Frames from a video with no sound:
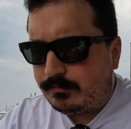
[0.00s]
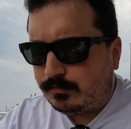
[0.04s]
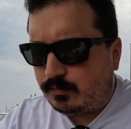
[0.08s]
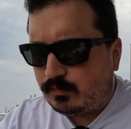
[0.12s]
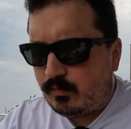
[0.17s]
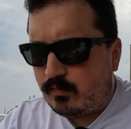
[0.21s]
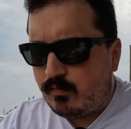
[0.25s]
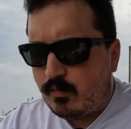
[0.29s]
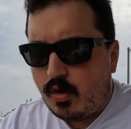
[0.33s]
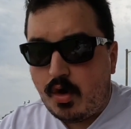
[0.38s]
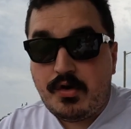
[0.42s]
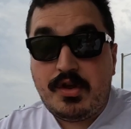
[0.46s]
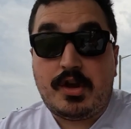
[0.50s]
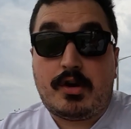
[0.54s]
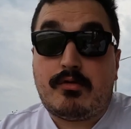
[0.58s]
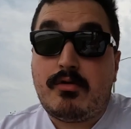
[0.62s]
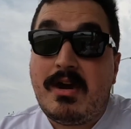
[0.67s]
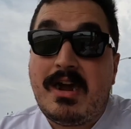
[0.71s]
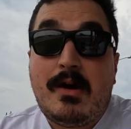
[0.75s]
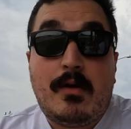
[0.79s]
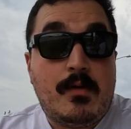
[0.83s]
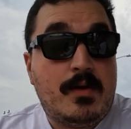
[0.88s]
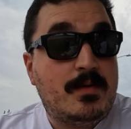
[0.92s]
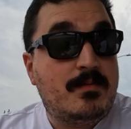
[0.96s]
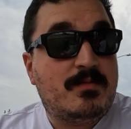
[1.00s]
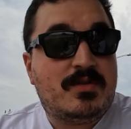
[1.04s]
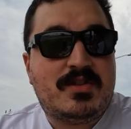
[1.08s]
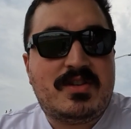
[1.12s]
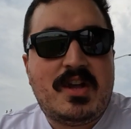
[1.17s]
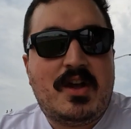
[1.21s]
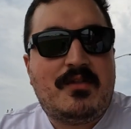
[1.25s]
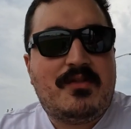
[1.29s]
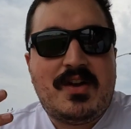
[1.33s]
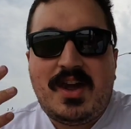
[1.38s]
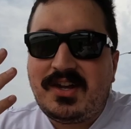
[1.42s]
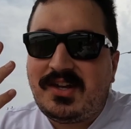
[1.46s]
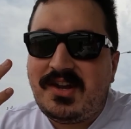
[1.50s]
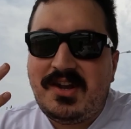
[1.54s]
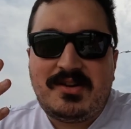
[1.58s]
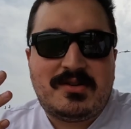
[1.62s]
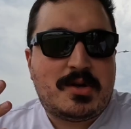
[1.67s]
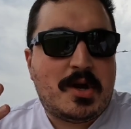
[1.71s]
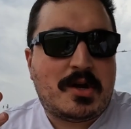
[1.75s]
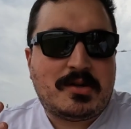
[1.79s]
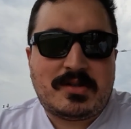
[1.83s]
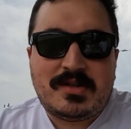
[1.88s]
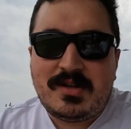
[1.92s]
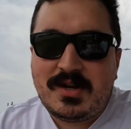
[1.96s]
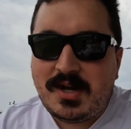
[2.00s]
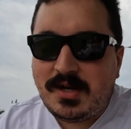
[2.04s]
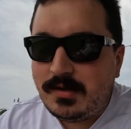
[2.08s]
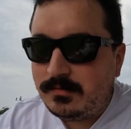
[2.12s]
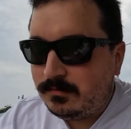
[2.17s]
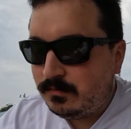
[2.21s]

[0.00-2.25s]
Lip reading: or the kraut itself. I can't talk today.